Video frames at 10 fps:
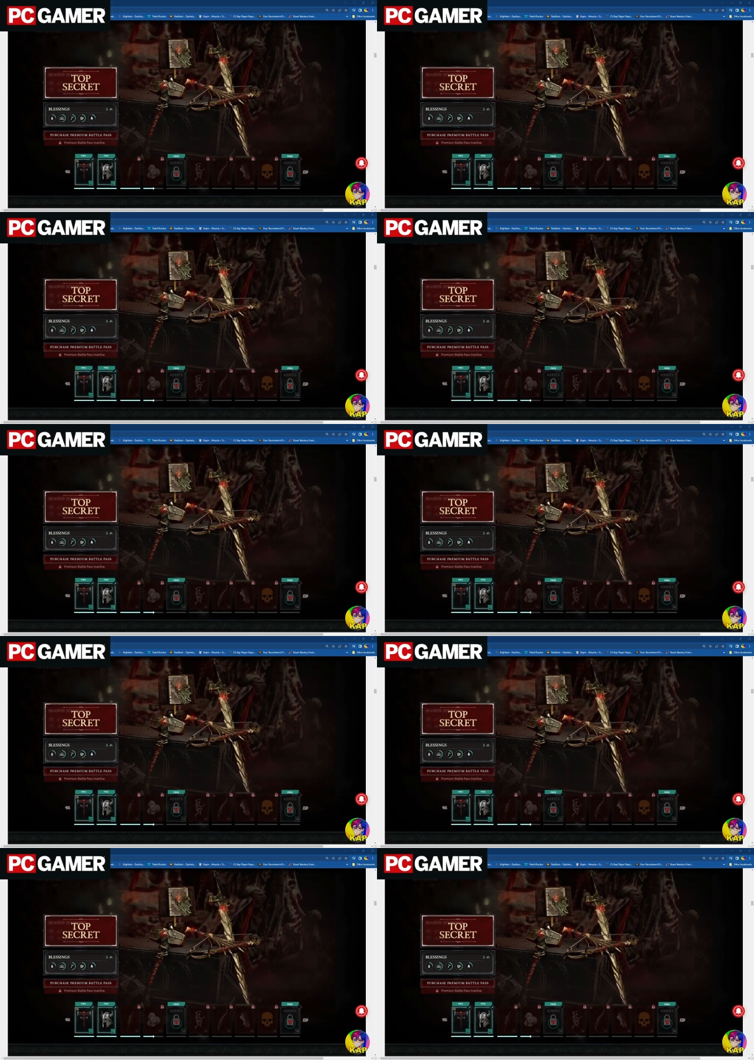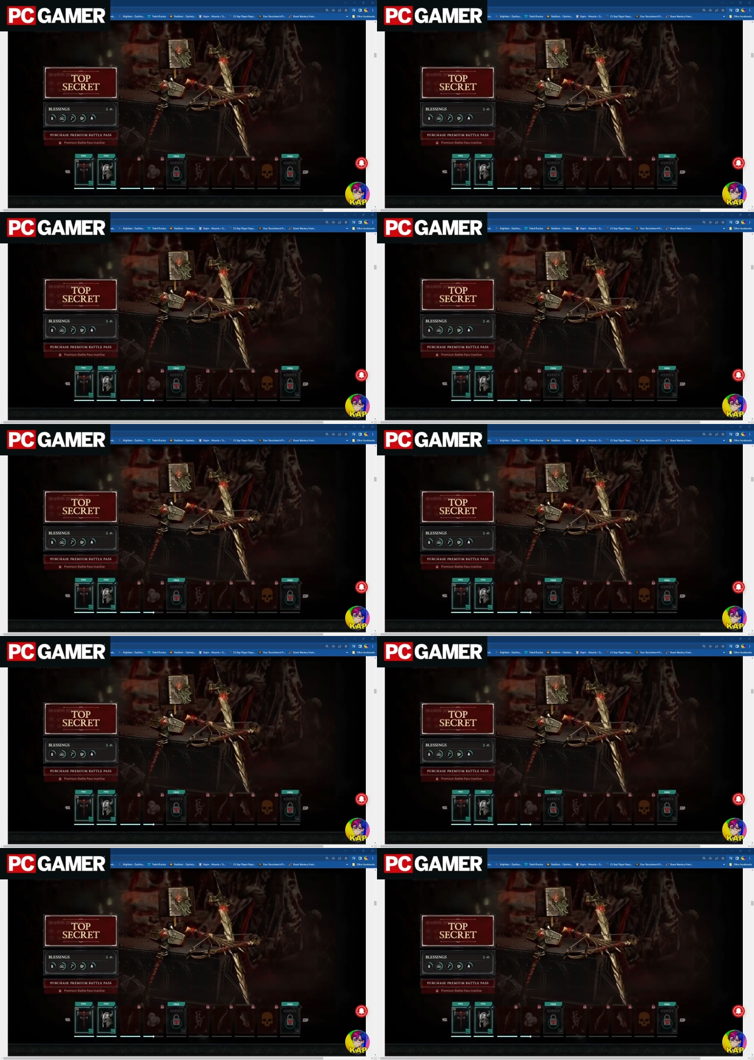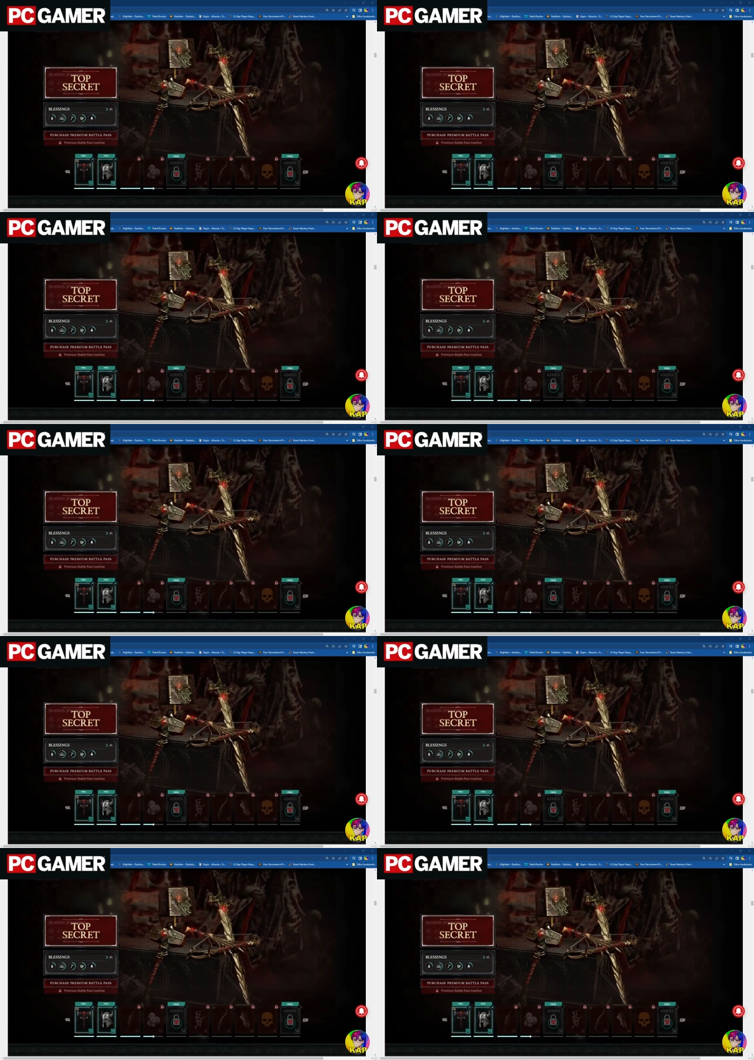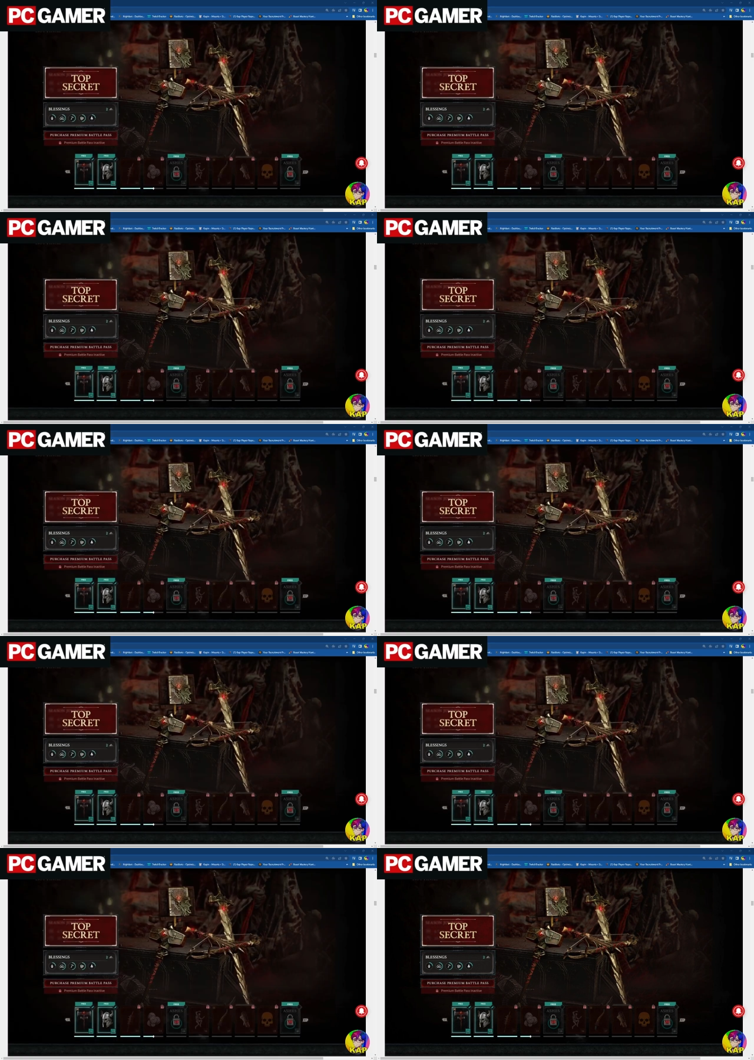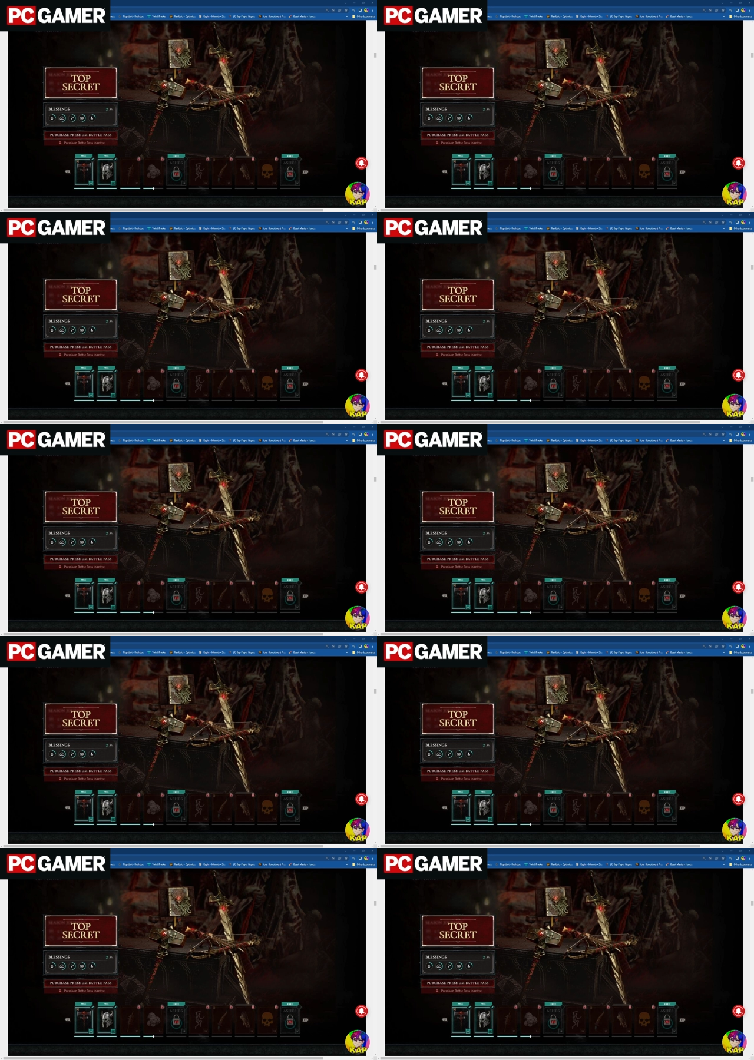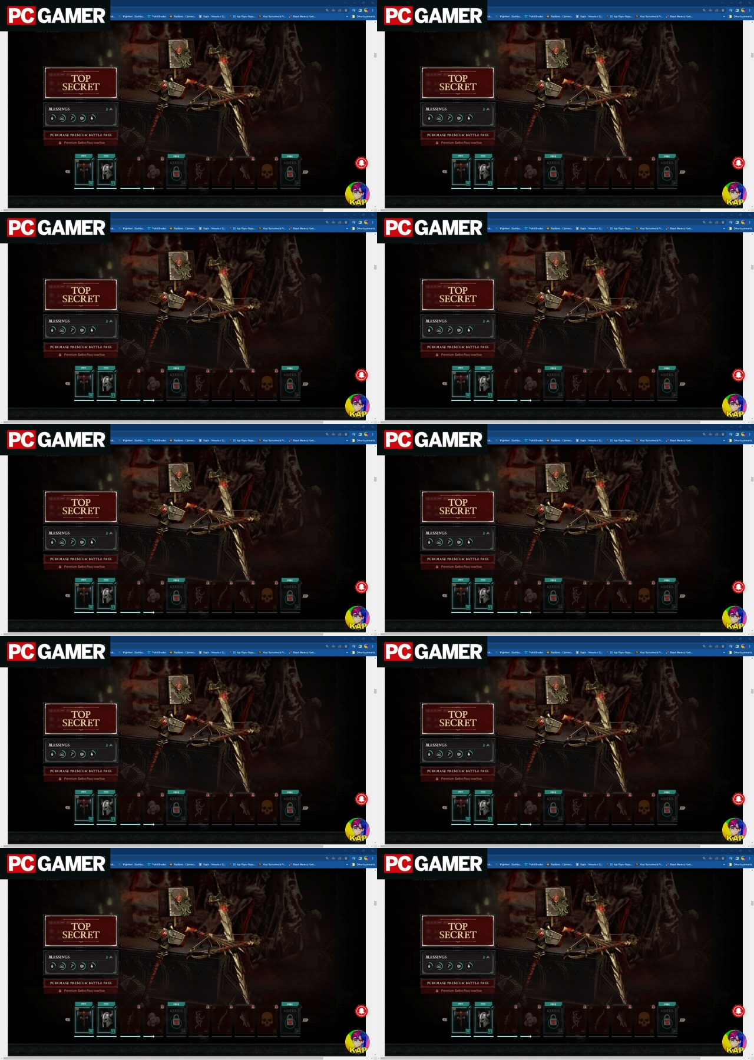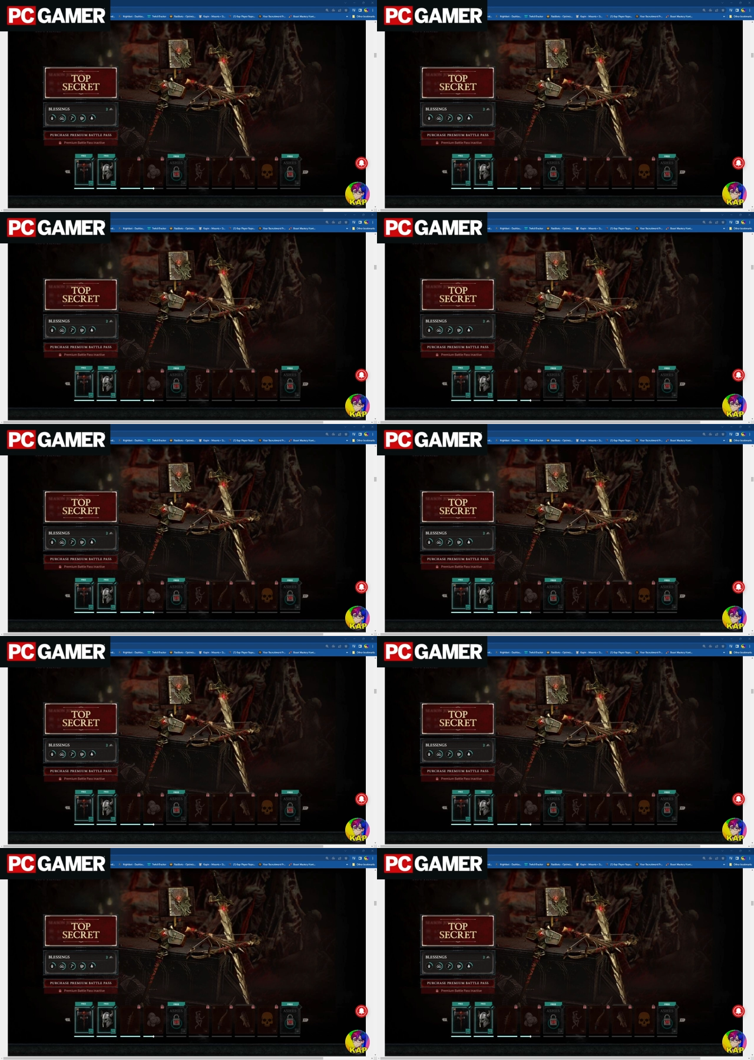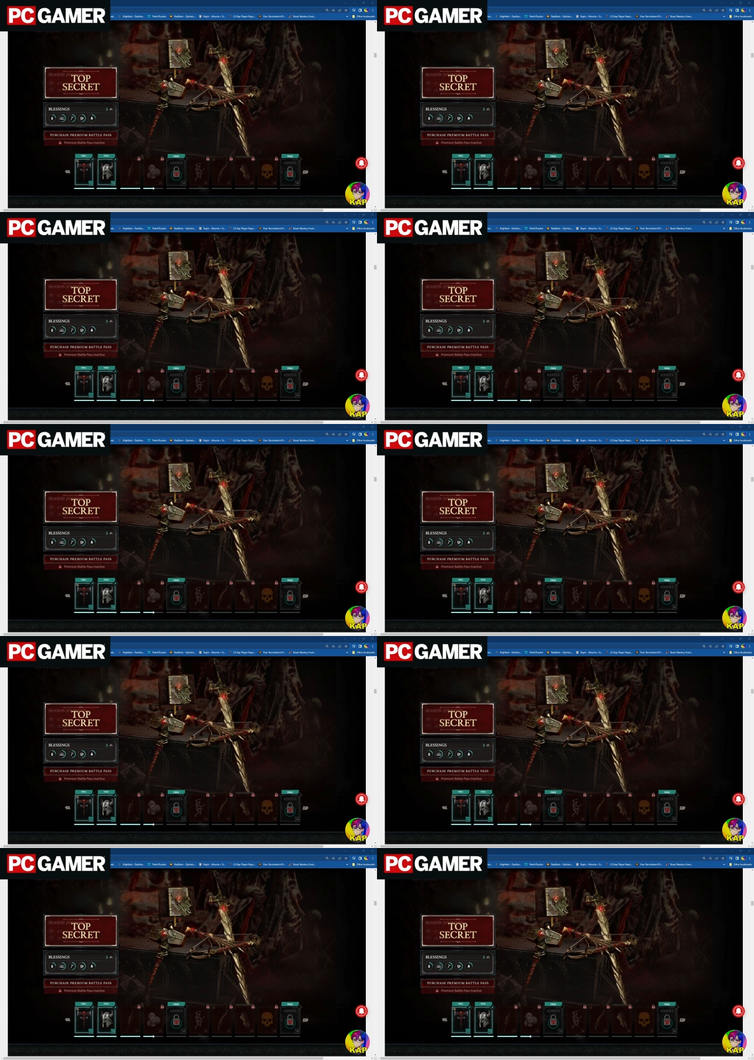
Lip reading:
Nobody's mouth can be seen.